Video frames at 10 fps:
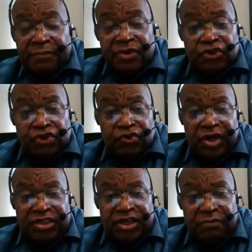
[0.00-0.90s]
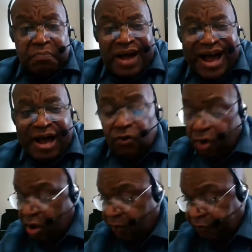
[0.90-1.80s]
demonstrating
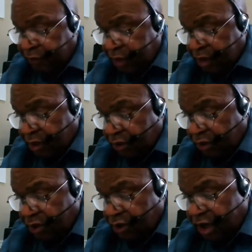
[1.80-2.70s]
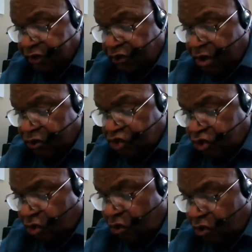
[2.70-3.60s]
power, and
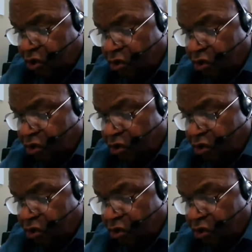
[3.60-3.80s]
control